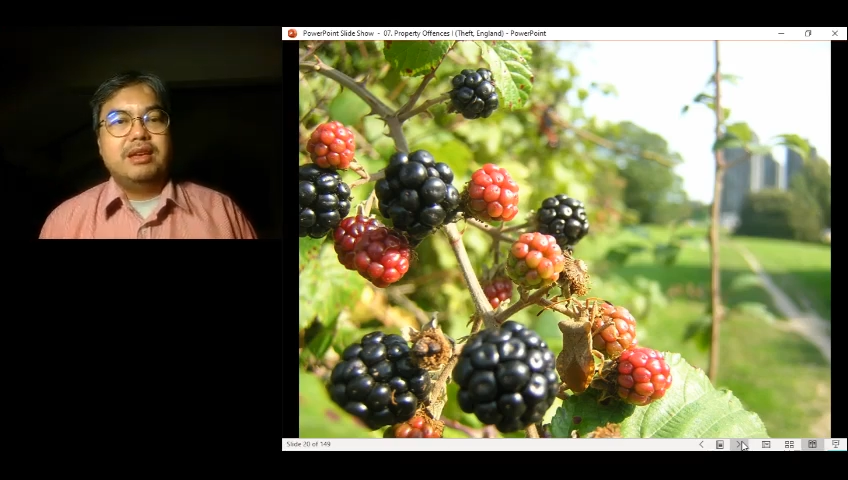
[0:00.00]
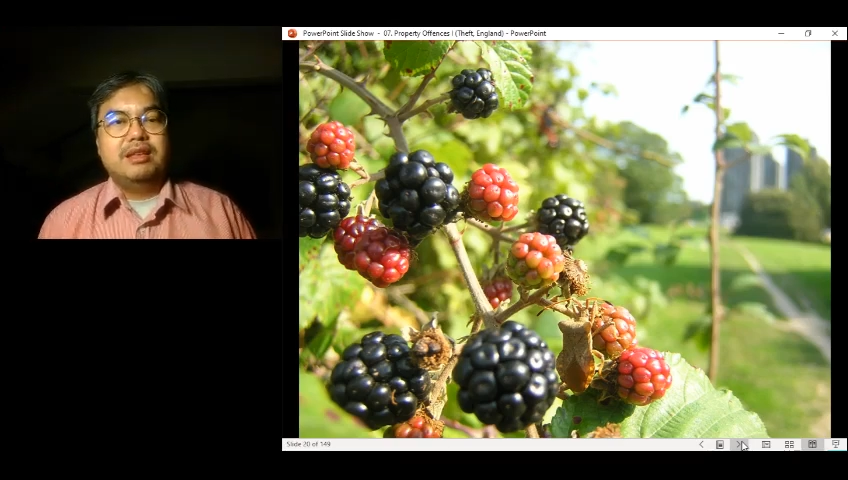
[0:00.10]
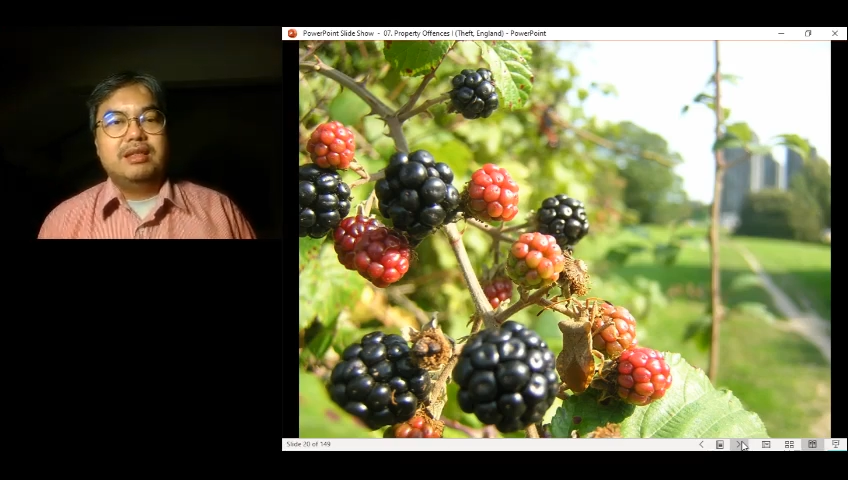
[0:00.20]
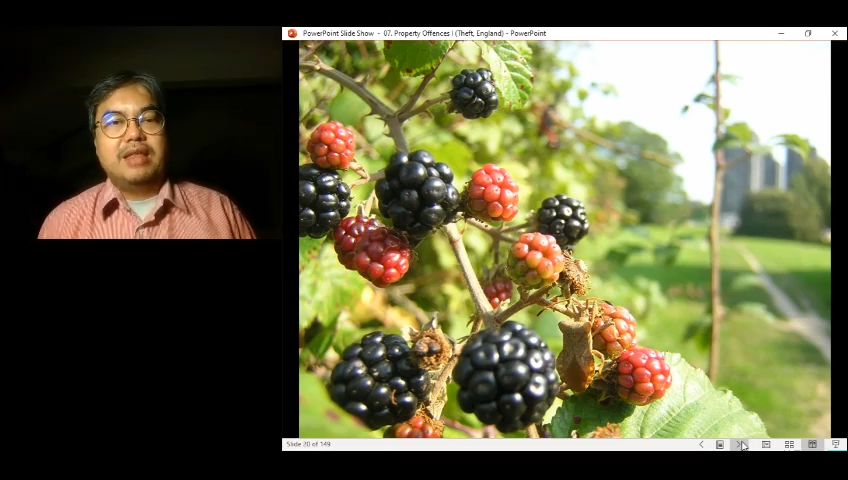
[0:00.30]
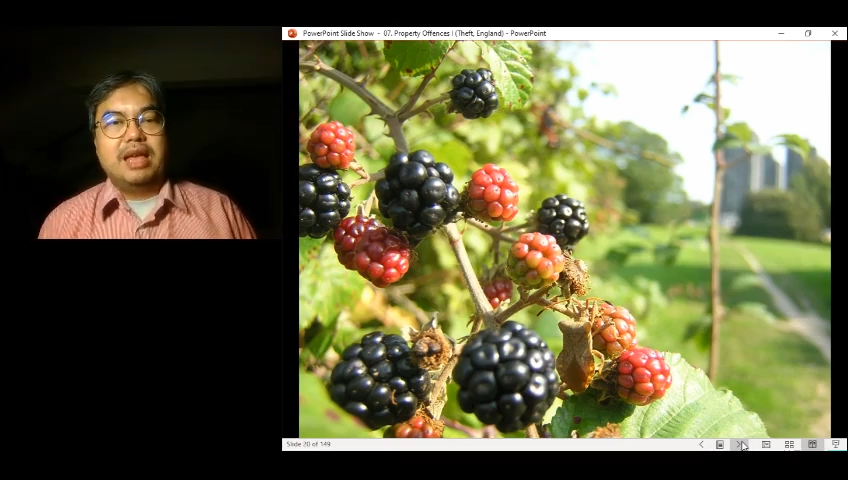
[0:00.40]

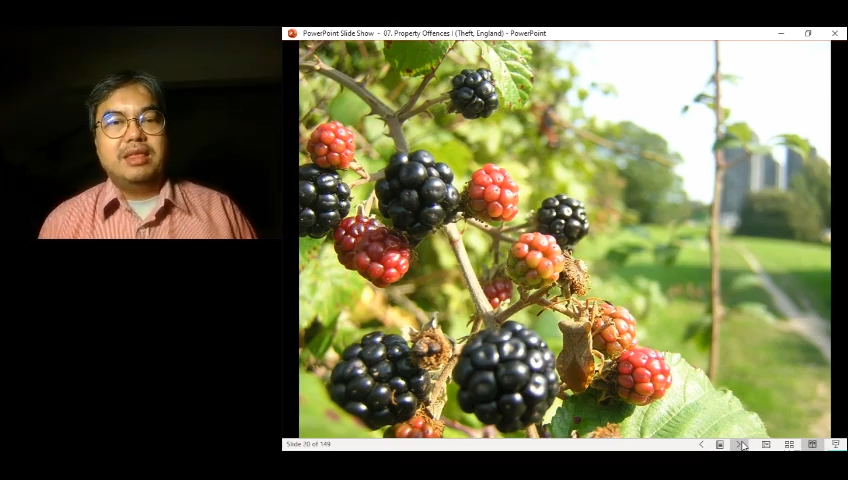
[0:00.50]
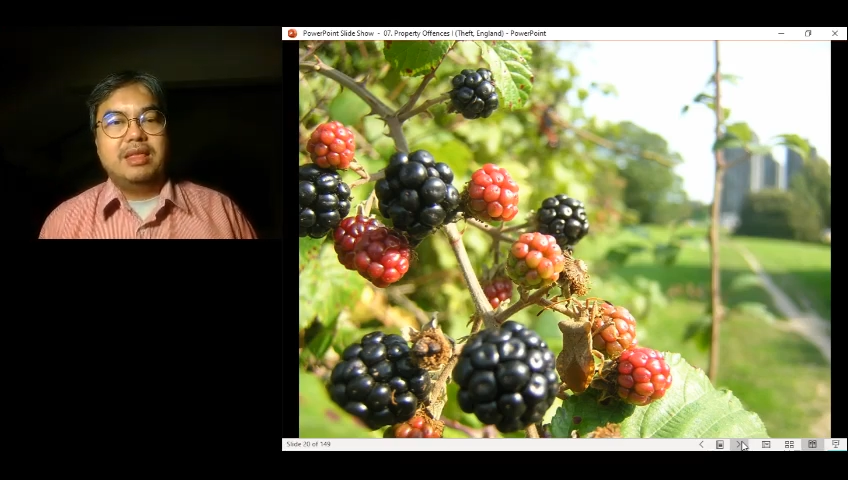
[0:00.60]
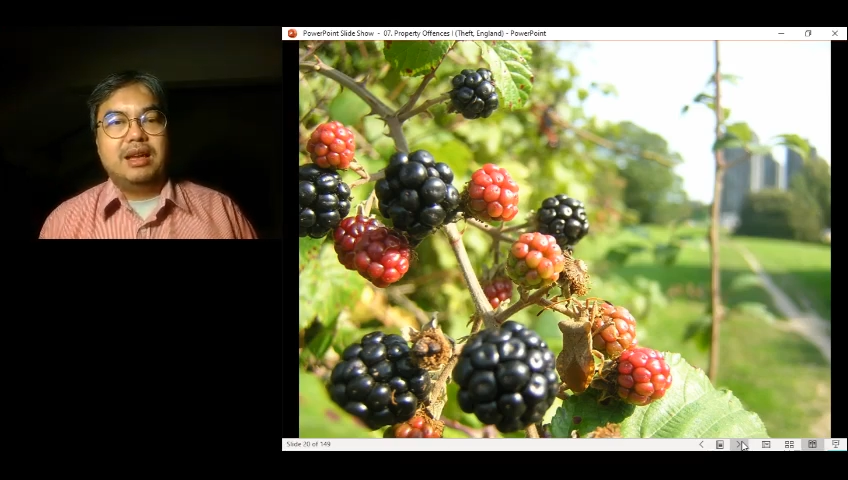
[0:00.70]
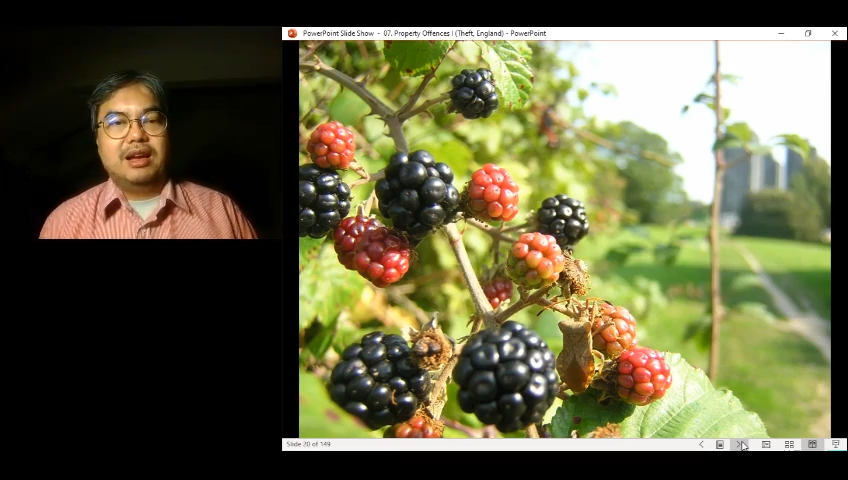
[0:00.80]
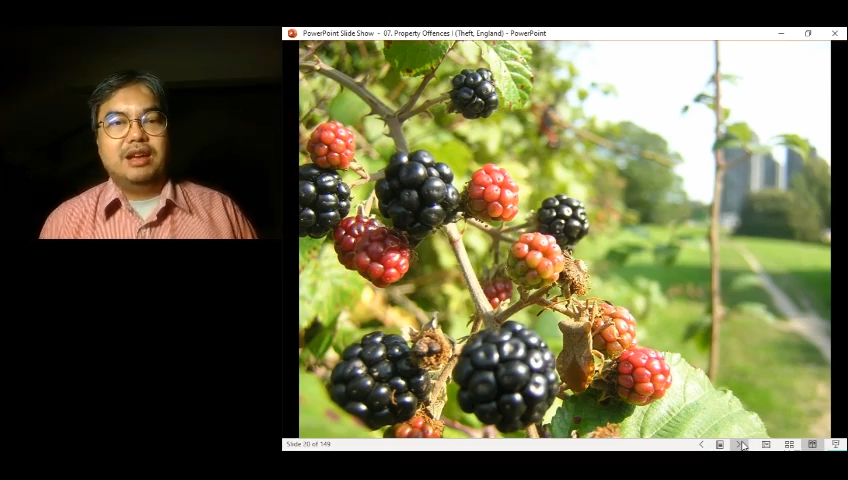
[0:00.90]
then
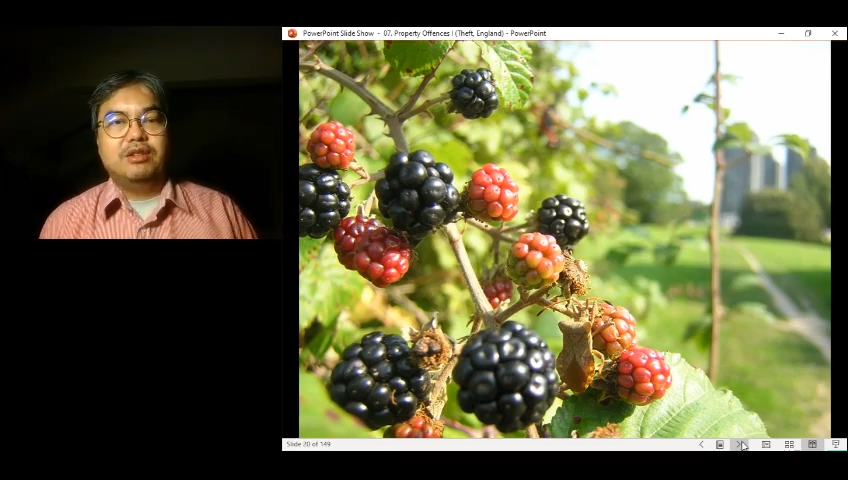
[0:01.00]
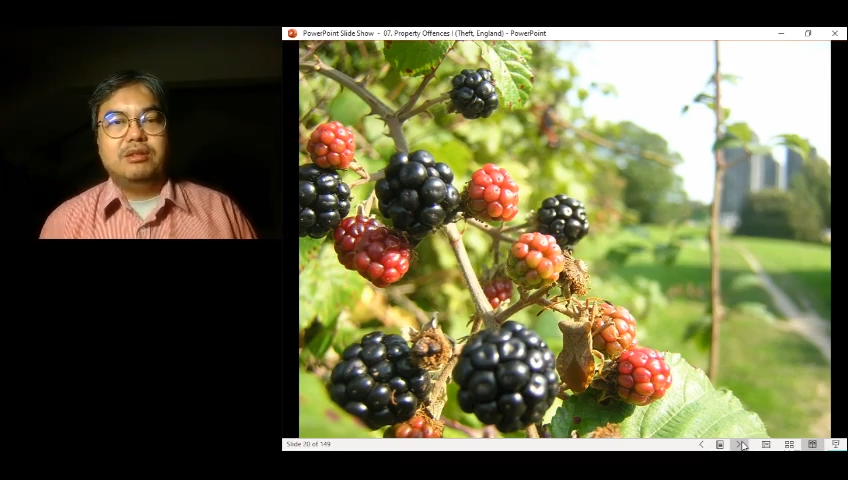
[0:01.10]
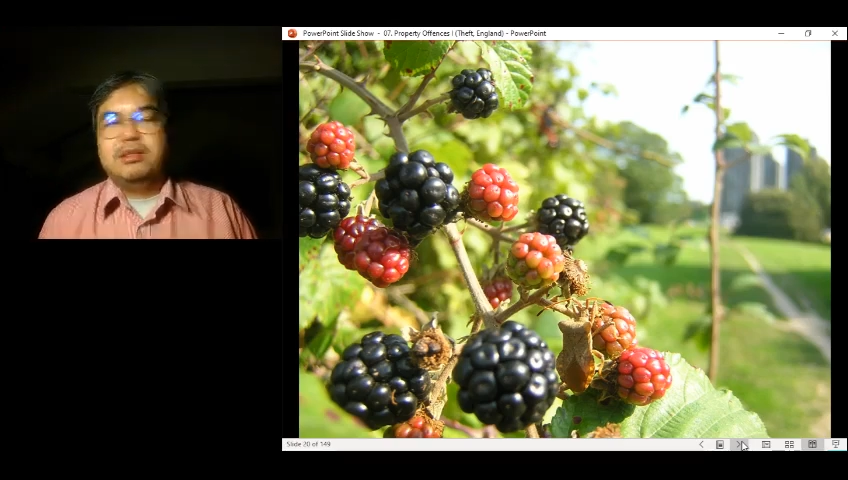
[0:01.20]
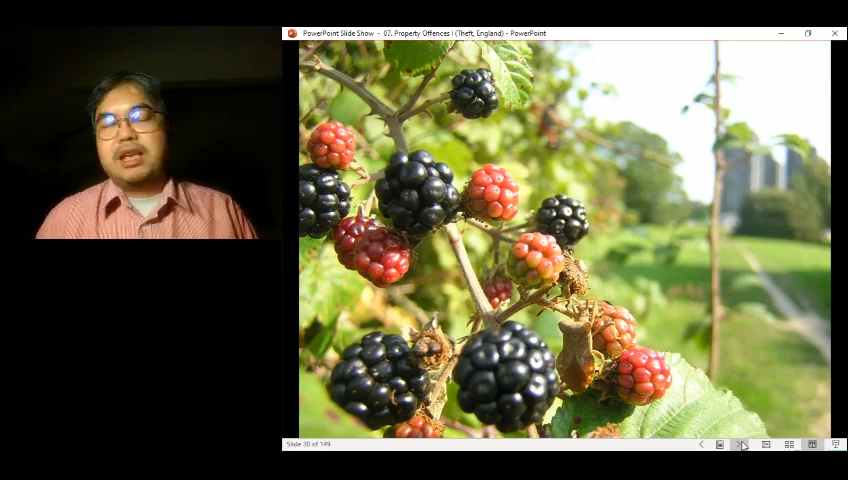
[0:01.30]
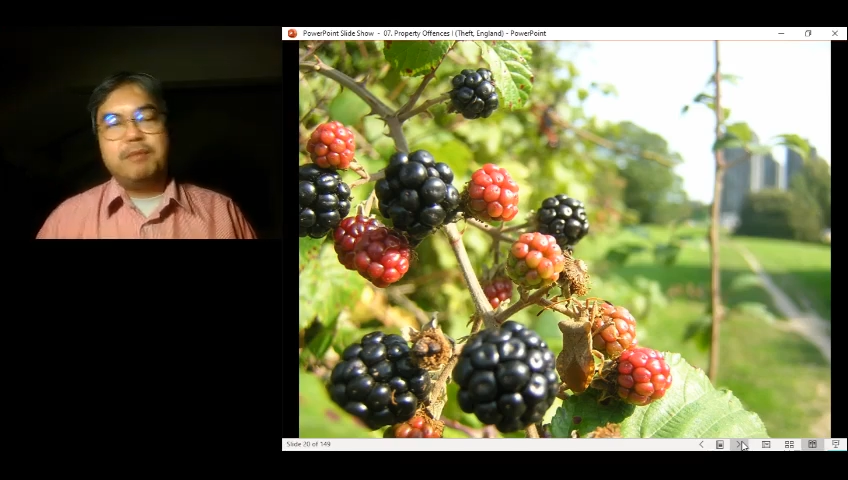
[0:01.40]
they
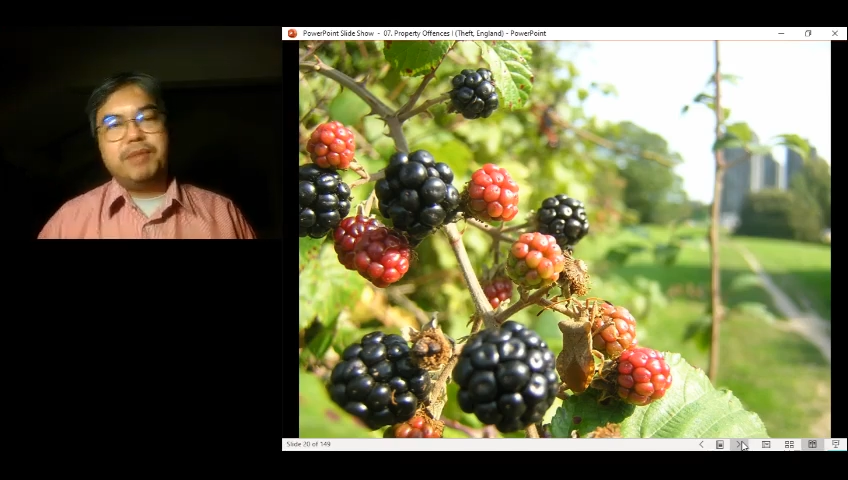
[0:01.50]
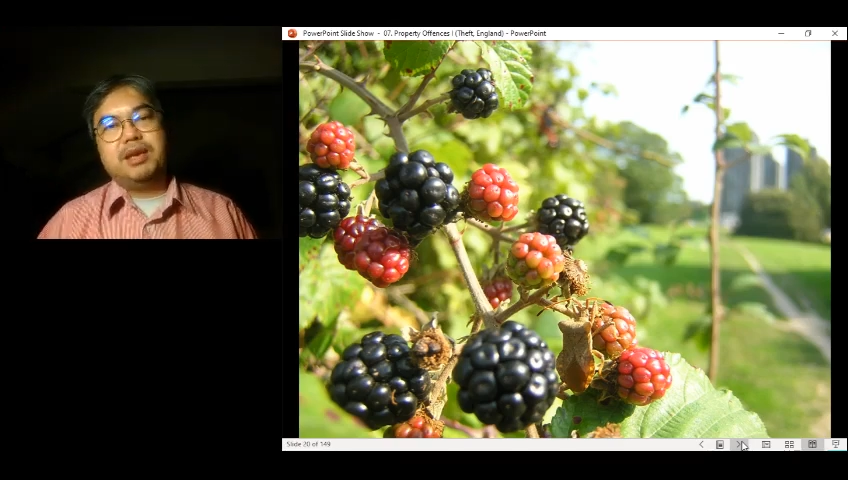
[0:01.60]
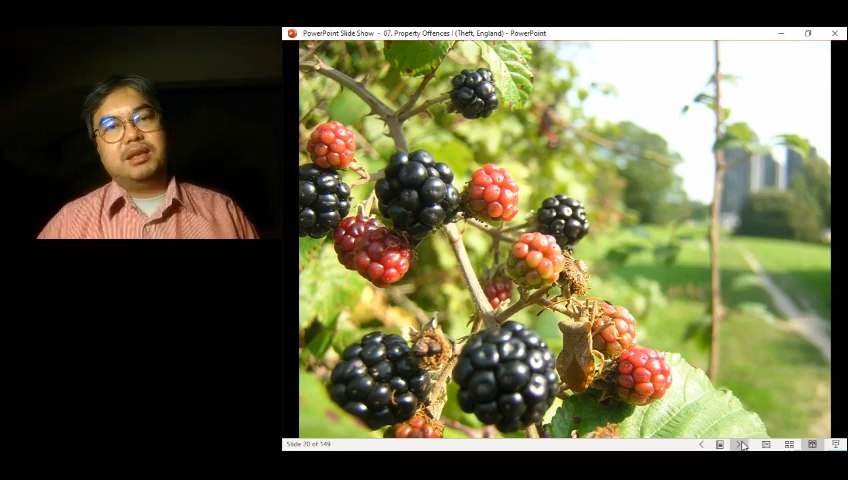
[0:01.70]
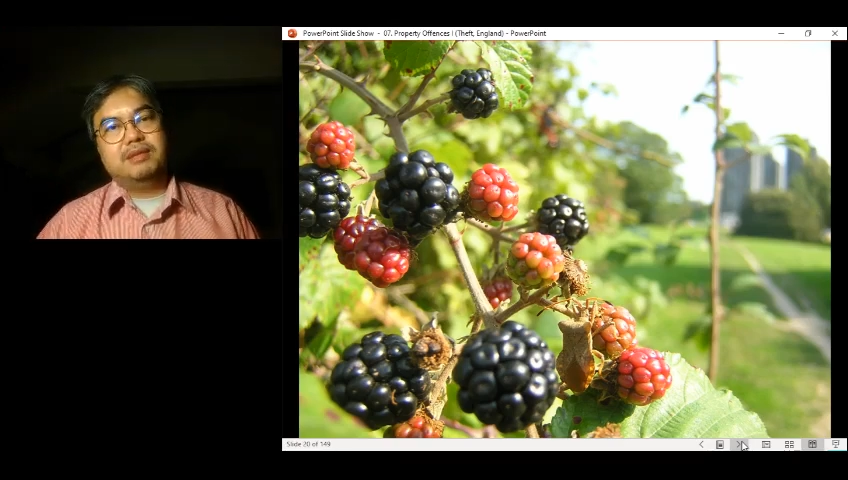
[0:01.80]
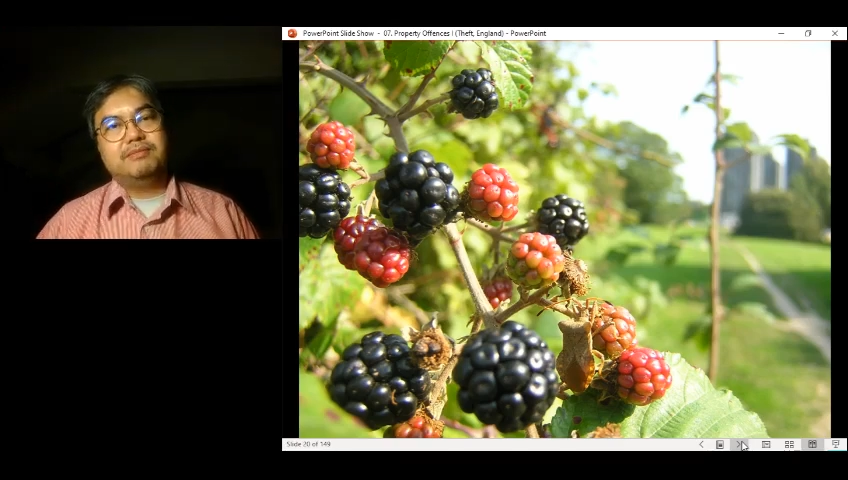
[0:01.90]
can pick
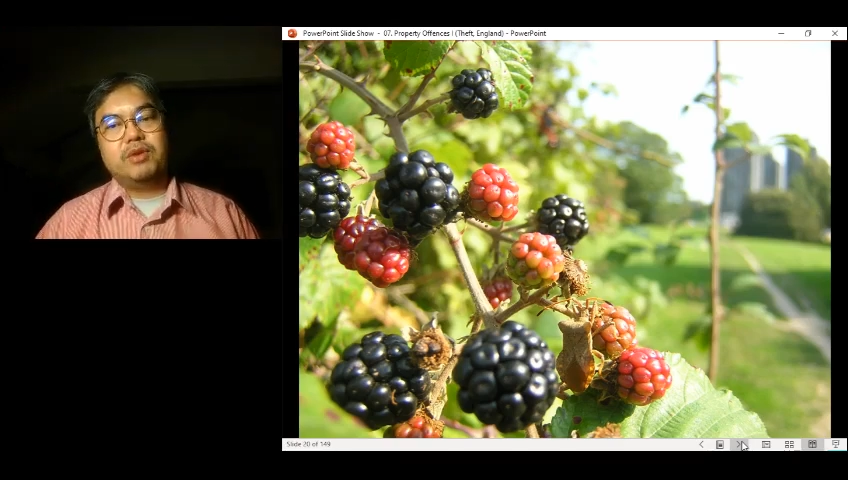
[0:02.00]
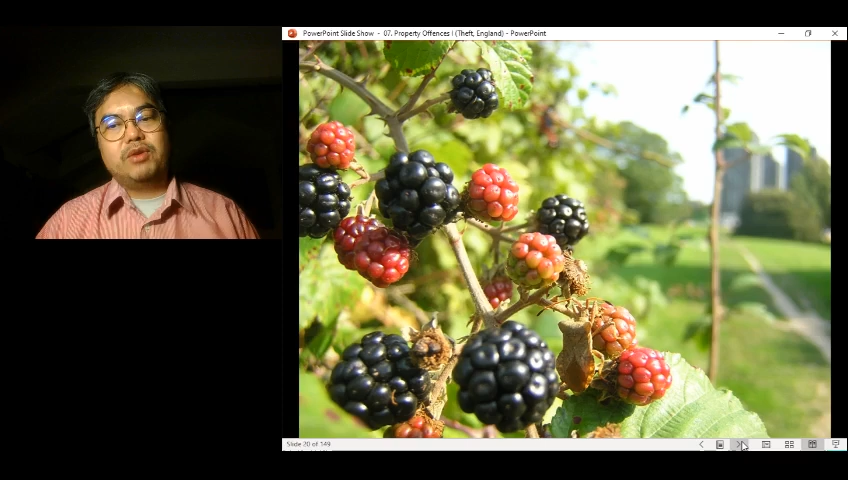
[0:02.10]
it, right?